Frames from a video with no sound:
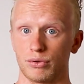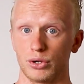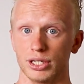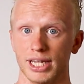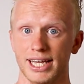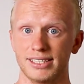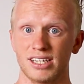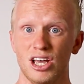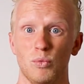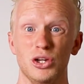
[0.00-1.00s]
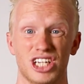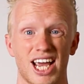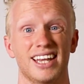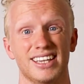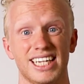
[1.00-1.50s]
through your legs, which
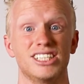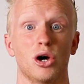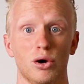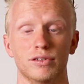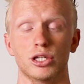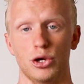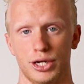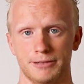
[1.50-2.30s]
can lead to overloading.